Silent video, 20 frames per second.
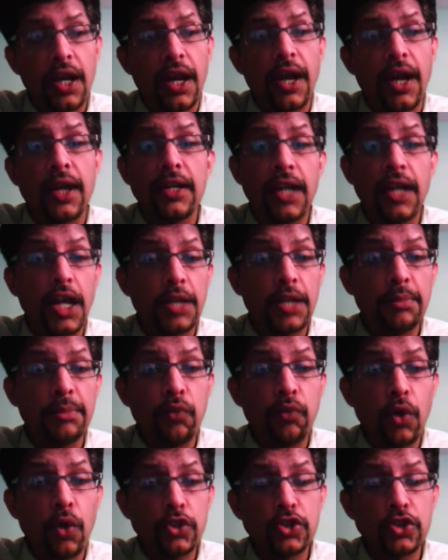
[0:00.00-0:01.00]
and I'll
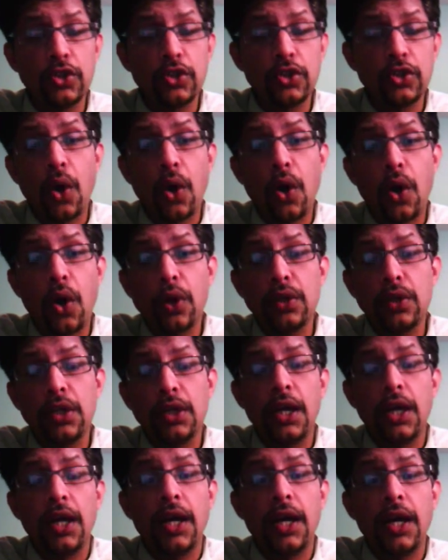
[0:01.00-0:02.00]
be watching you all